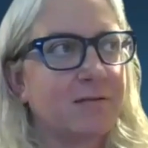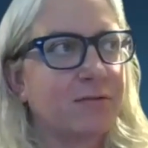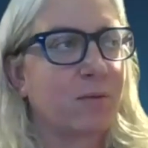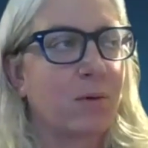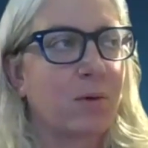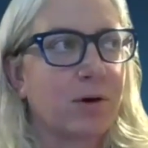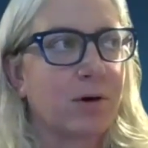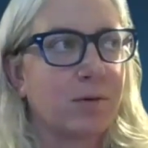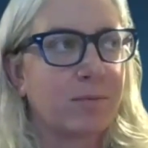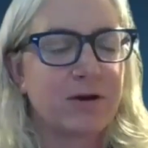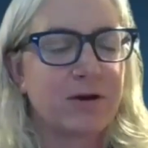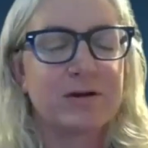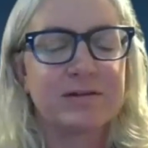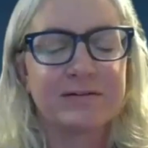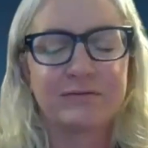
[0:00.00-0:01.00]
for
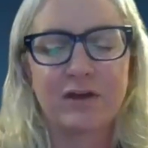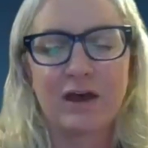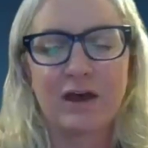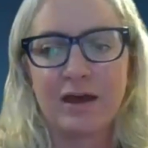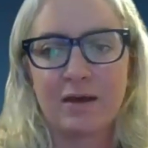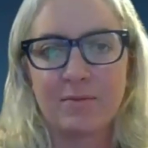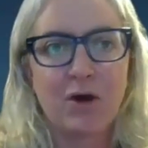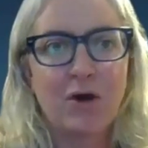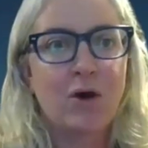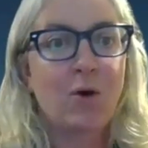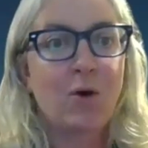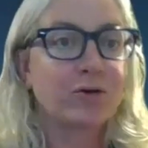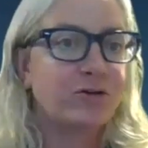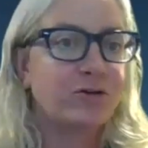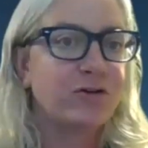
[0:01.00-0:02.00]
periods of time,
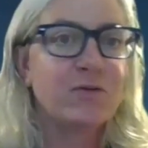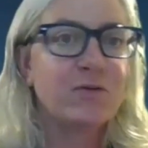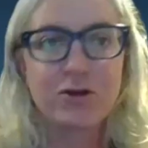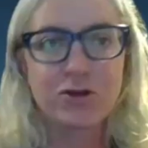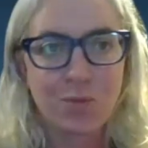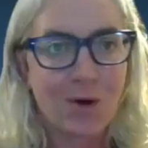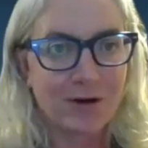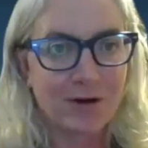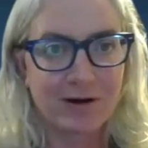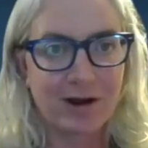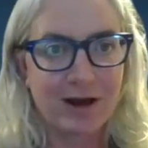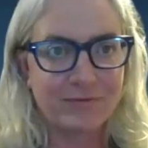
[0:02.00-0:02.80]
or too much water.